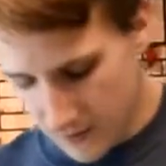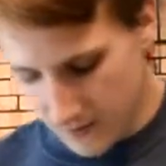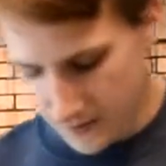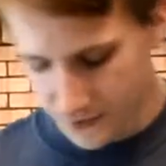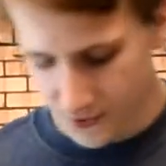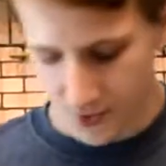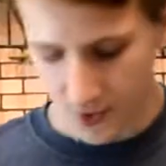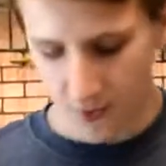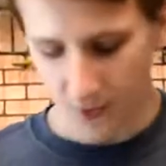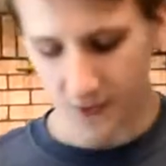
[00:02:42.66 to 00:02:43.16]

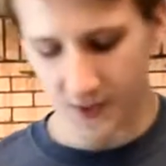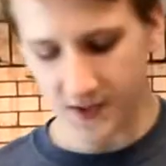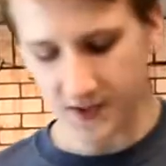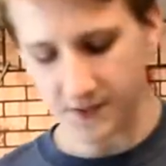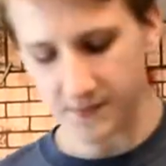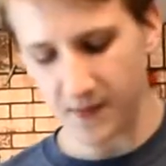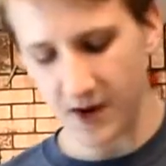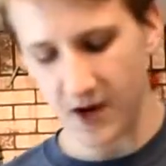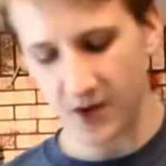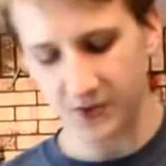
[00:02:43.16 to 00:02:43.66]
So
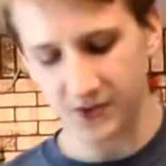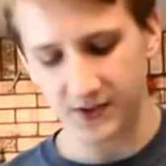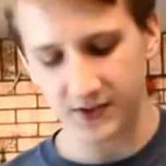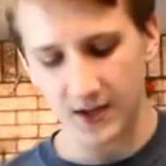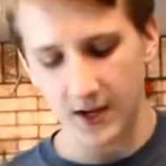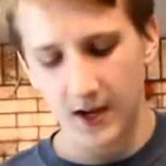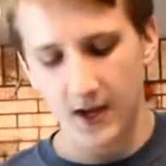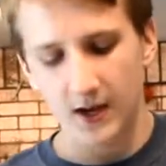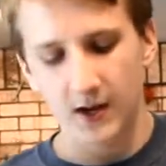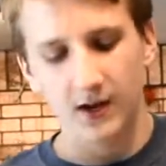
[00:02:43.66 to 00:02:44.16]
this
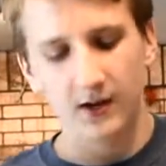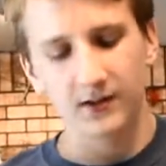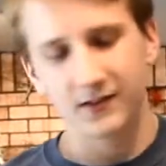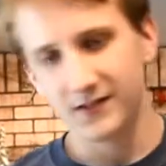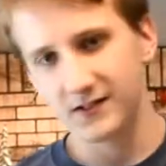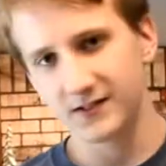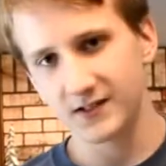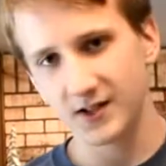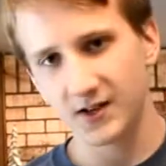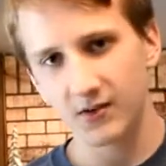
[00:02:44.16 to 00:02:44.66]
mouse,
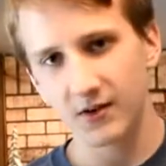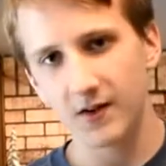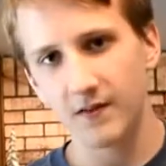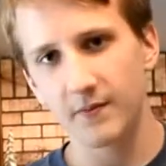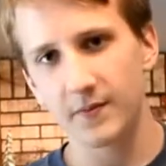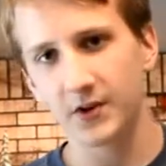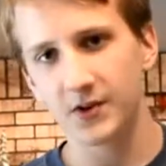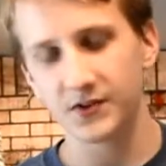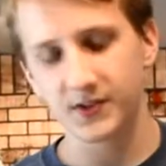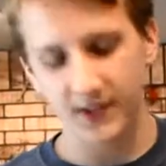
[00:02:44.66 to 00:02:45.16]
since I don't have a
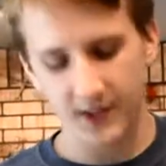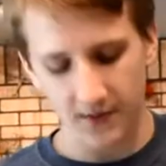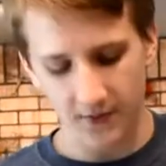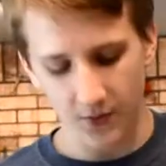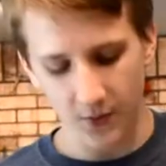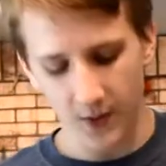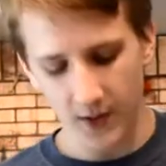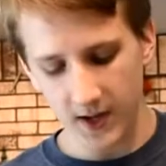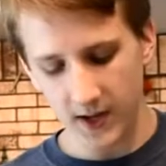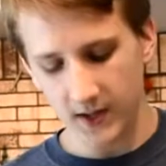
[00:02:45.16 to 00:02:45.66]
mouse to give
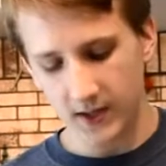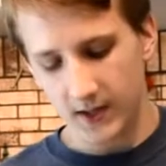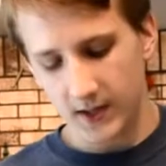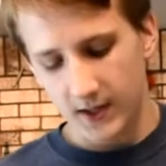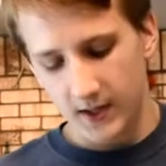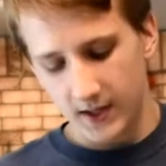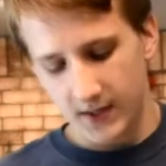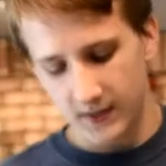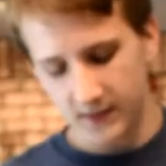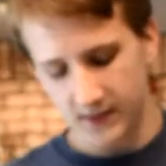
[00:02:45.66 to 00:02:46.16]
away,
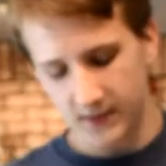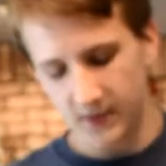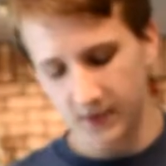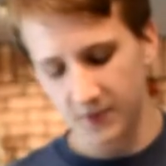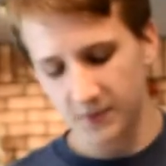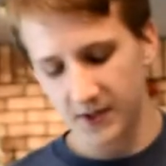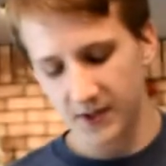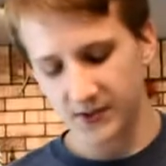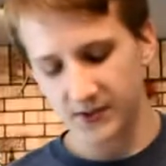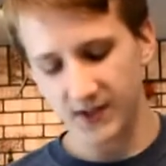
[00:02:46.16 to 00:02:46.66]
is
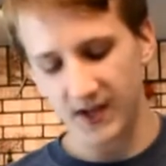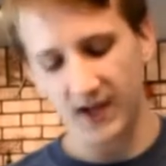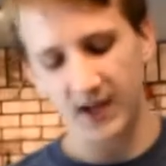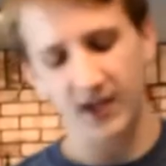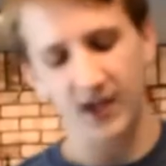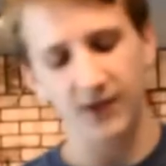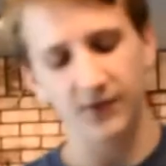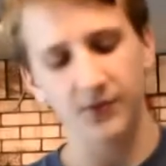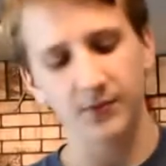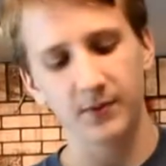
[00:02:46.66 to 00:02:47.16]
another mouse I
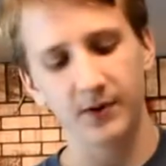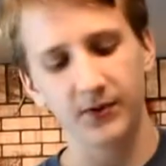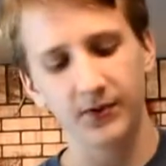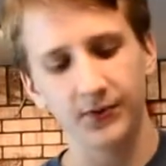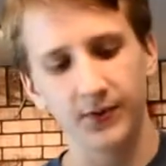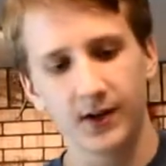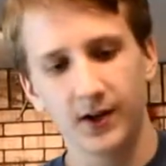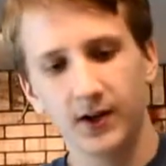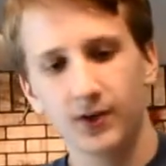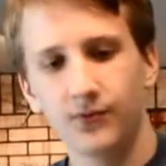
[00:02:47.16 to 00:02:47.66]
got from my
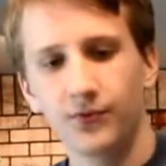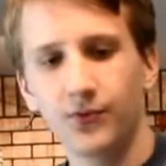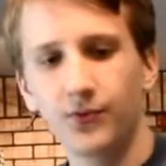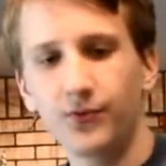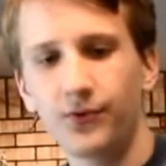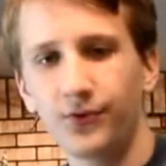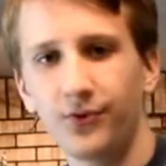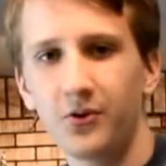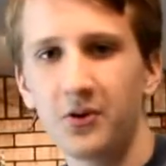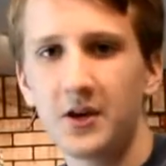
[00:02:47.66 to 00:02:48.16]
friend for
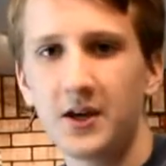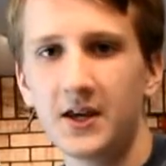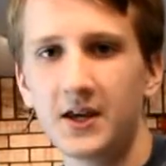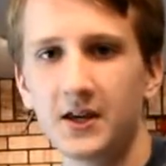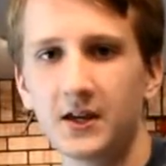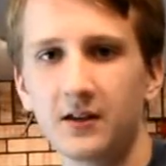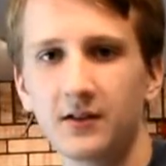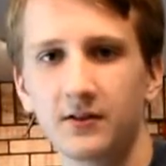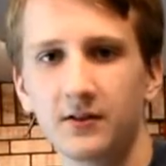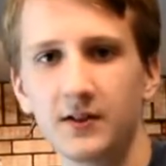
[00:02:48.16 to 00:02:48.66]

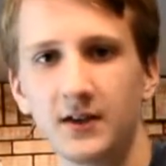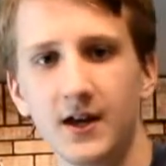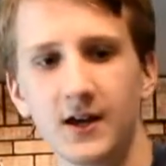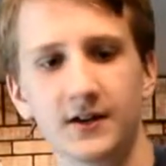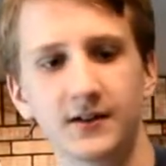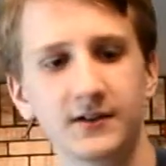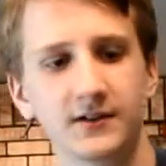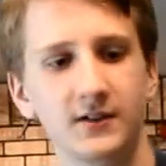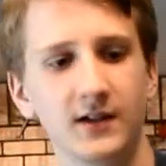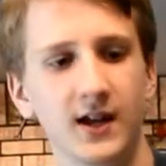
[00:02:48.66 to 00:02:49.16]
free.
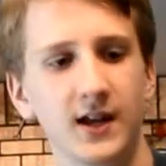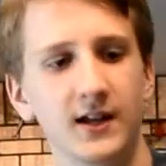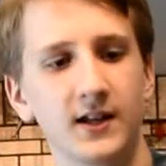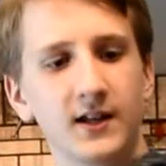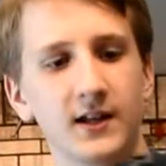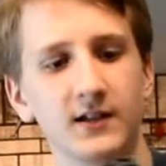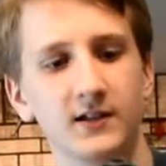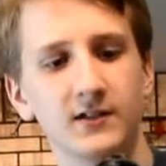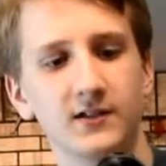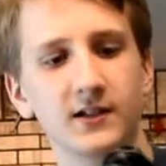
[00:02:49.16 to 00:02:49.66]
Yes, and
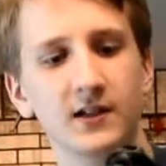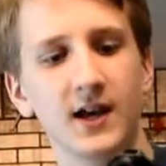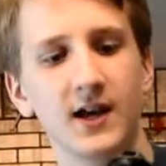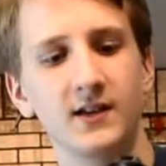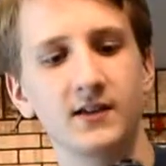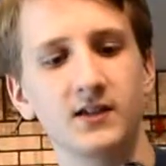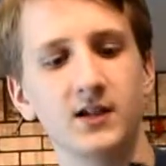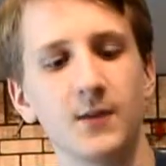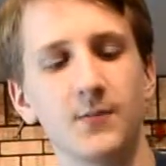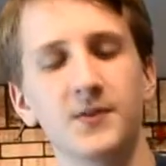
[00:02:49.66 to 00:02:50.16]
it just
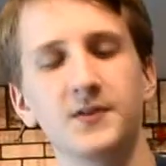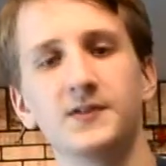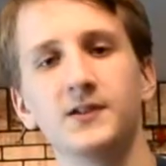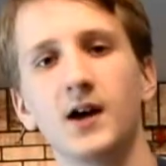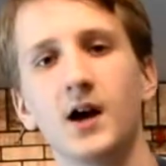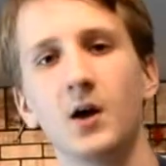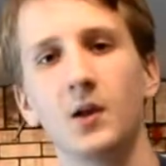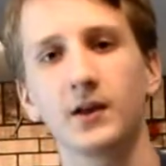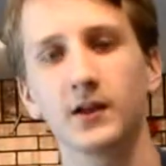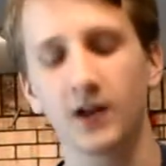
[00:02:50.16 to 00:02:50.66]
lights up a
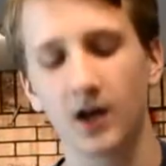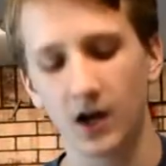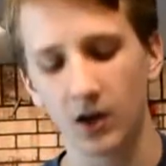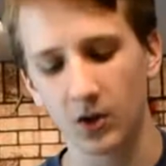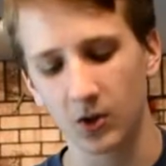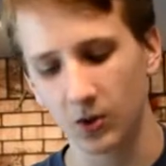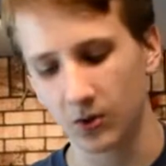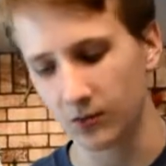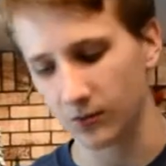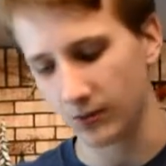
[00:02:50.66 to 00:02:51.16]
solid
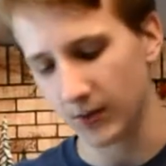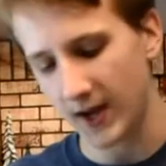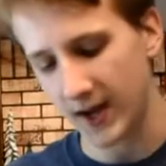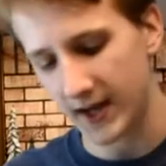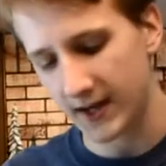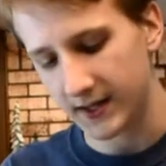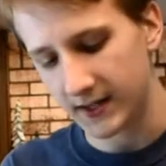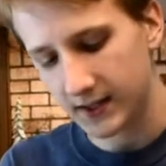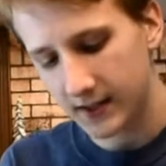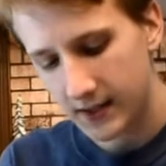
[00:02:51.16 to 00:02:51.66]
color,
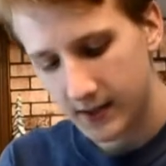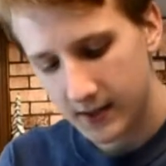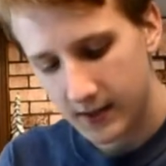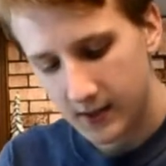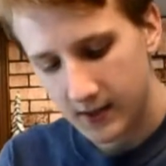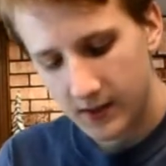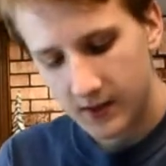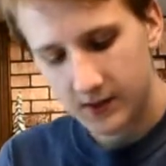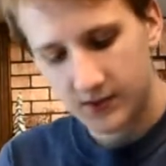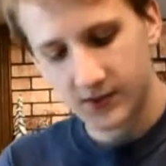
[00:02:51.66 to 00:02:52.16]
red.
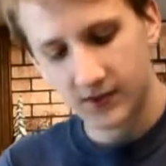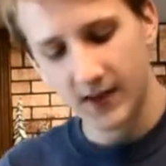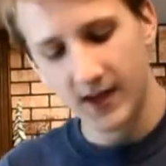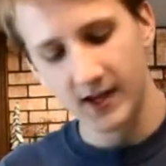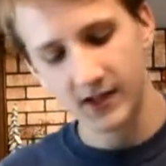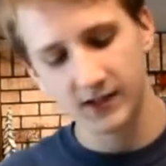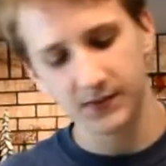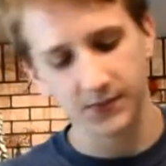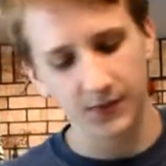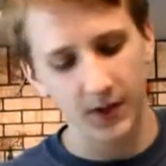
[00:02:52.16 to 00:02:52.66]
So
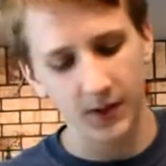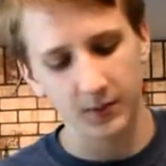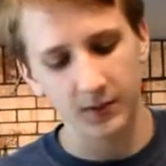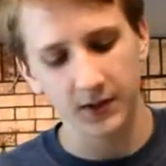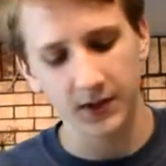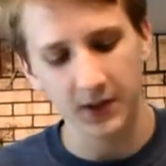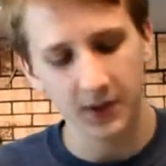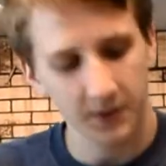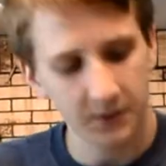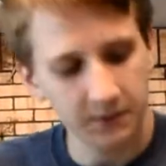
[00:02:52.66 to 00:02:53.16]
that's
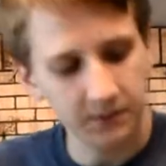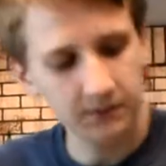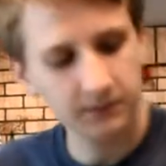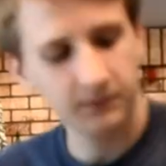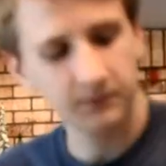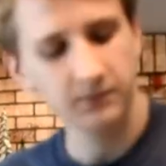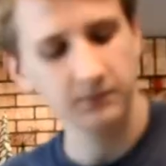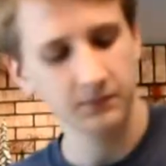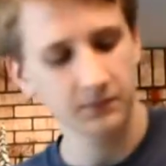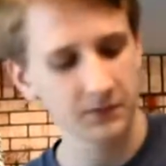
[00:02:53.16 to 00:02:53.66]
probably,
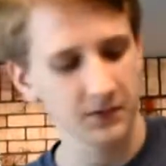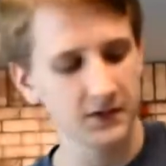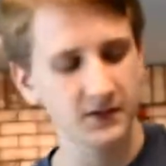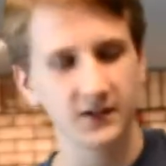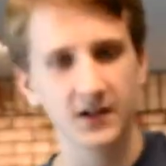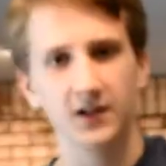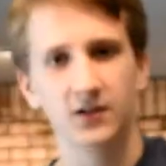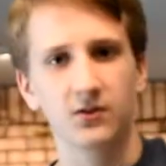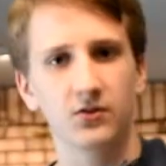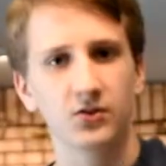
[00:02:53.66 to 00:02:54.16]
let's
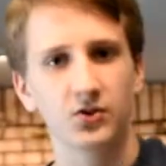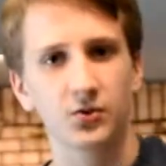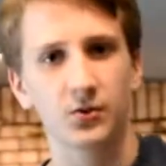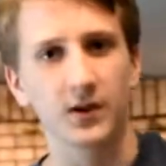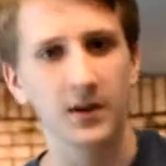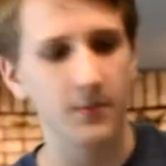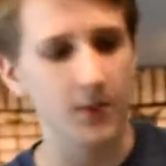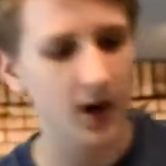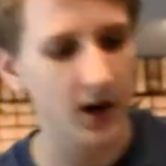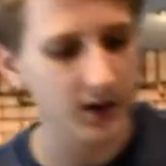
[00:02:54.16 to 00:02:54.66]
say, another
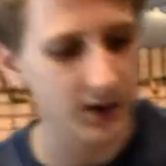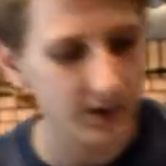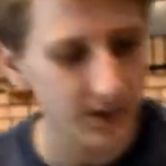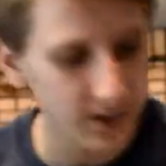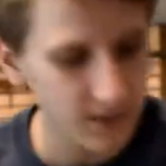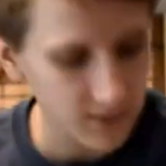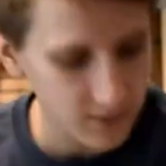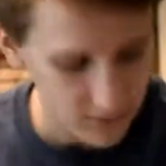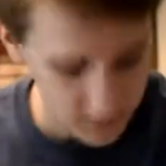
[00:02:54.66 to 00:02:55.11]
20 bucks.